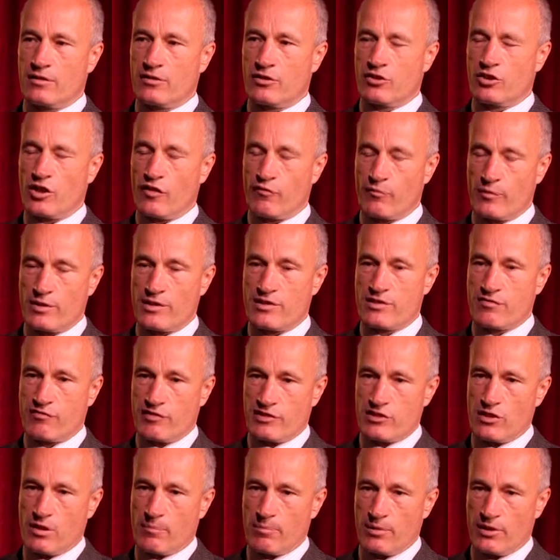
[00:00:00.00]
governments, for
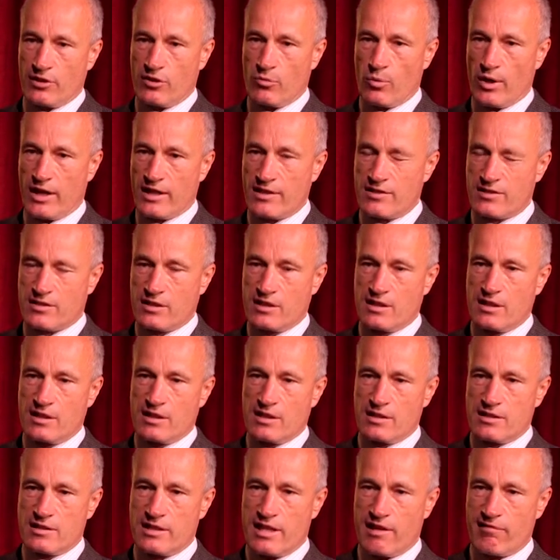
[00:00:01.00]
example, in the West,
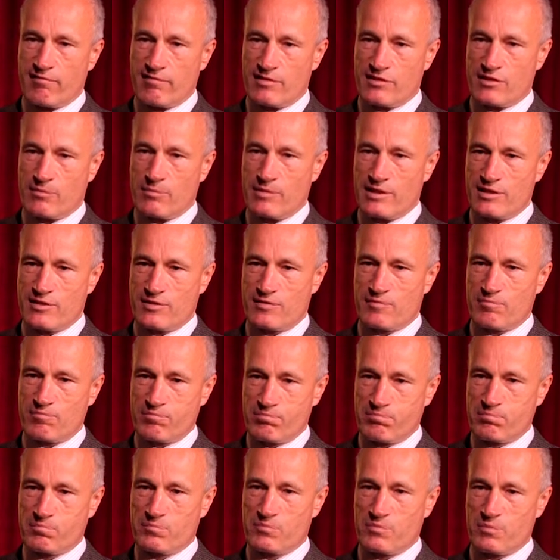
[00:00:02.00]
terrorism is
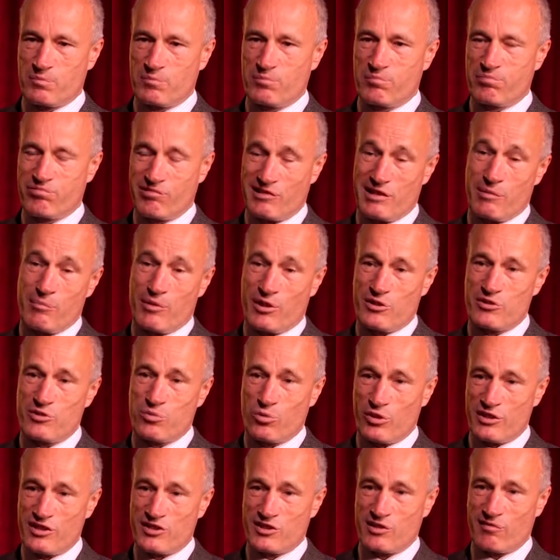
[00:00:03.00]
pretty
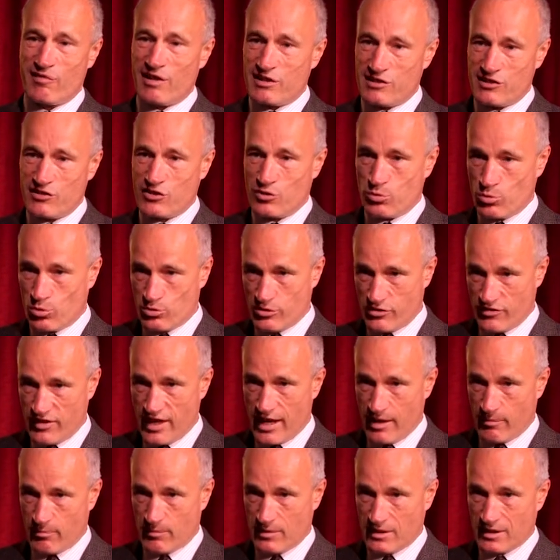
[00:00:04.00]
much what is directed towards
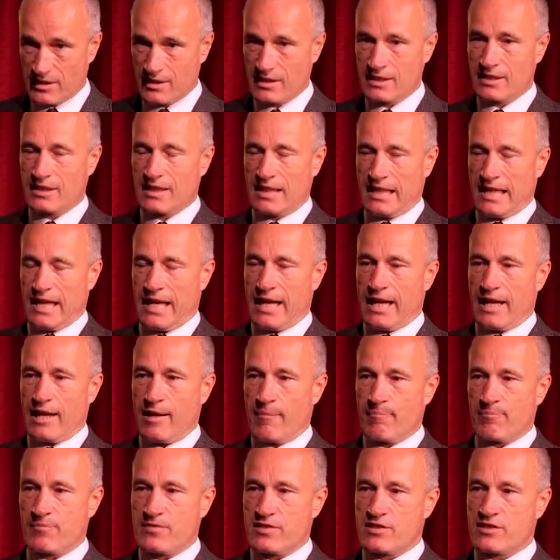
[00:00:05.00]
them.
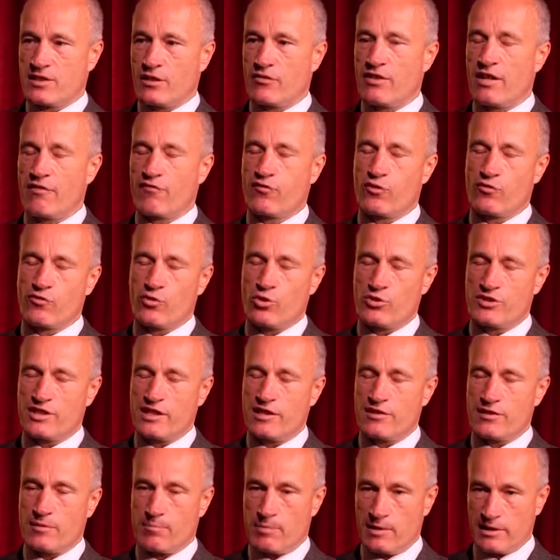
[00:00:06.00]
So therefore, of course,
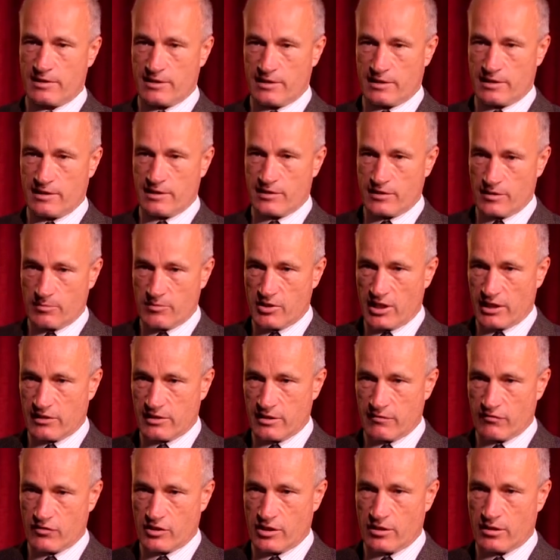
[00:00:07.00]
it is a politically
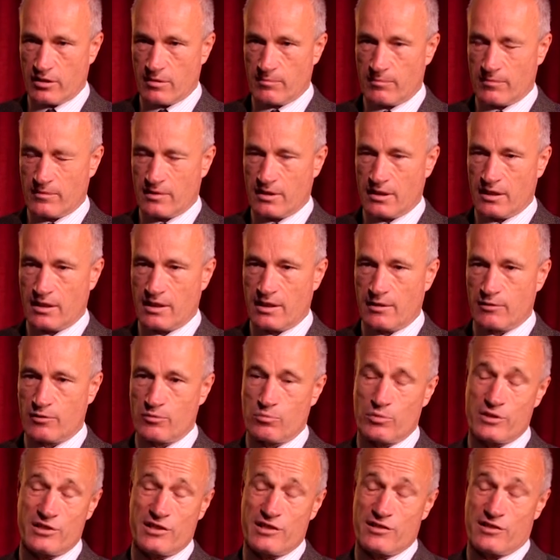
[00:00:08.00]
subjective term, and
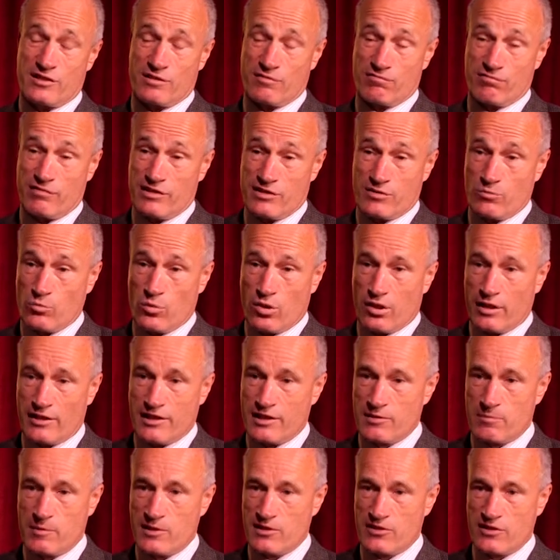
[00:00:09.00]
which is the reason why
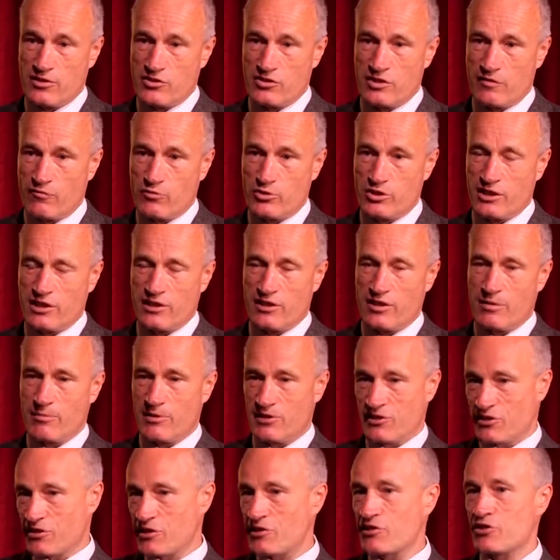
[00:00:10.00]
there's been such difficulty in
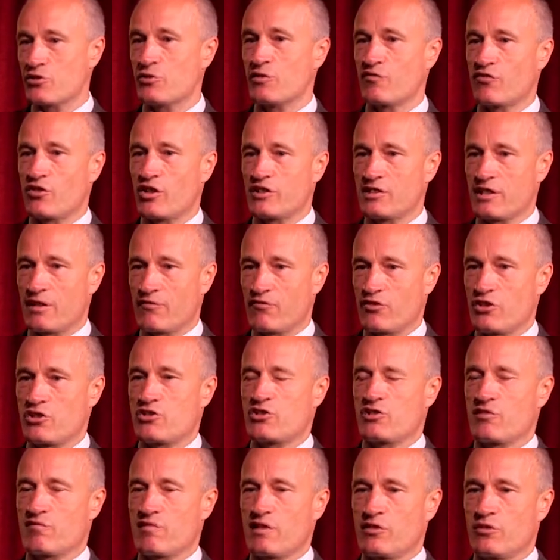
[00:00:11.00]
coming to this unified
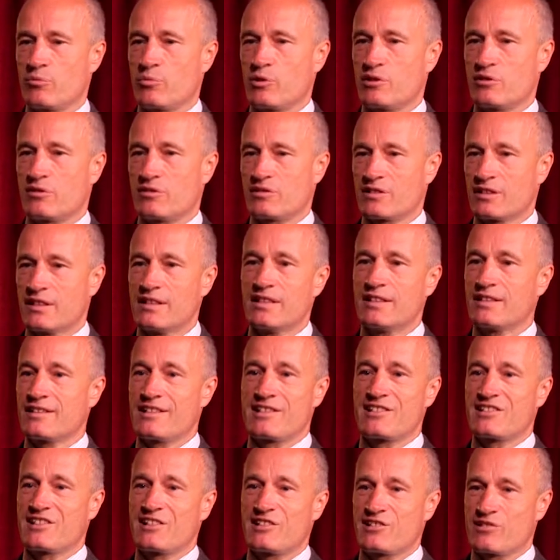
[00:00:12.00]
definition around the world.
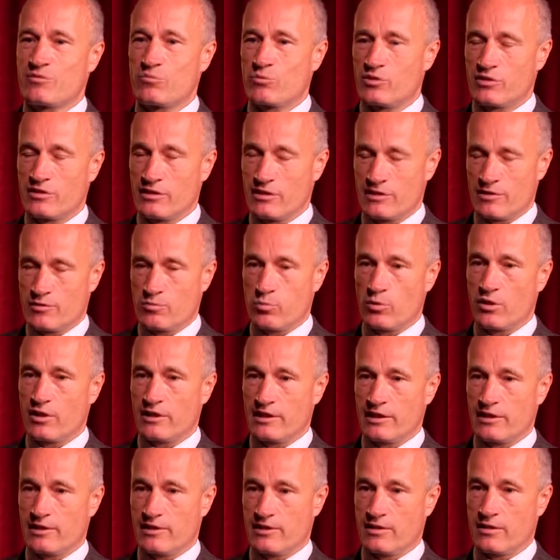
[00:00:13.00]
There still isn't one that's
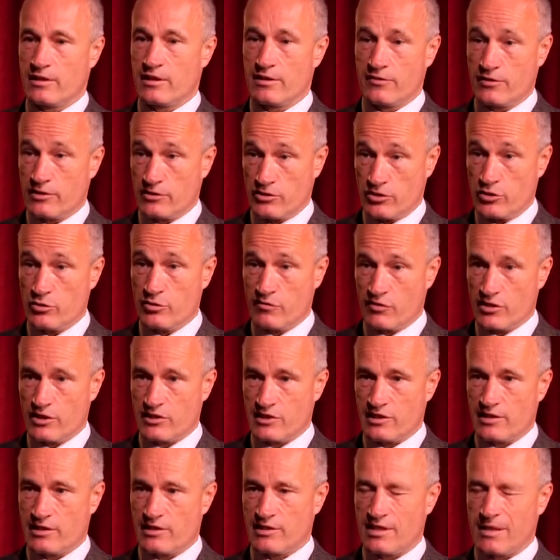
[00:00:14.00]
that's
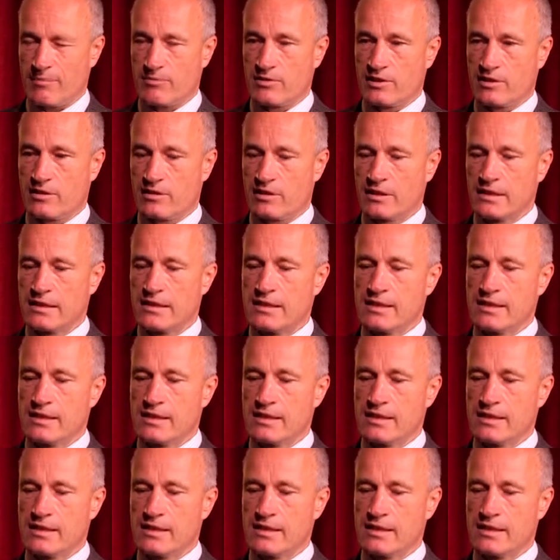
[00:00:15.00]
universally accepted.